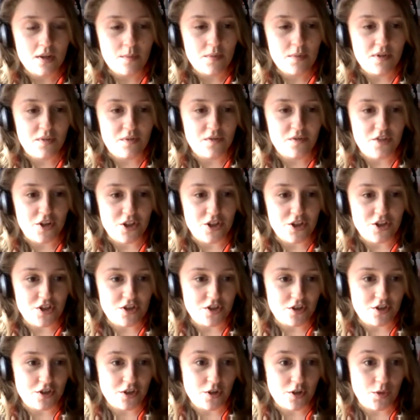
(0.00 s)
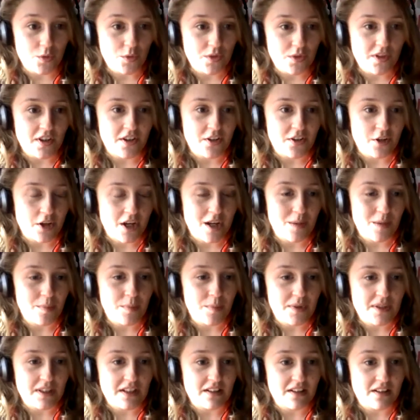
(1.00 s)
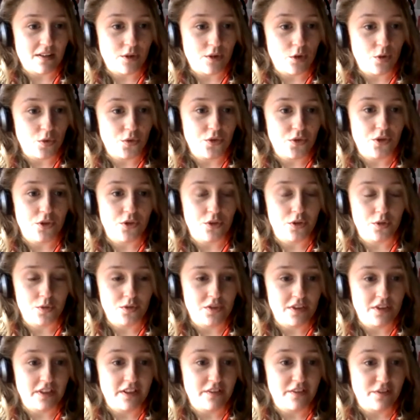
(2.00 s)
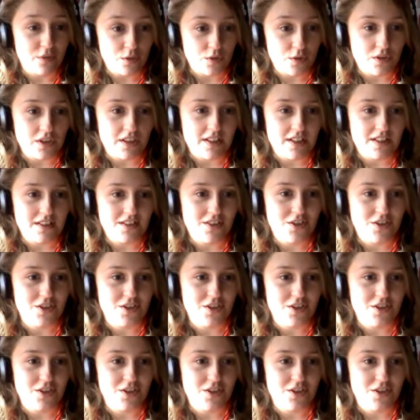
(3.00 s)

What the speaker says: but Virgin are the only other company that own their own like phone lines,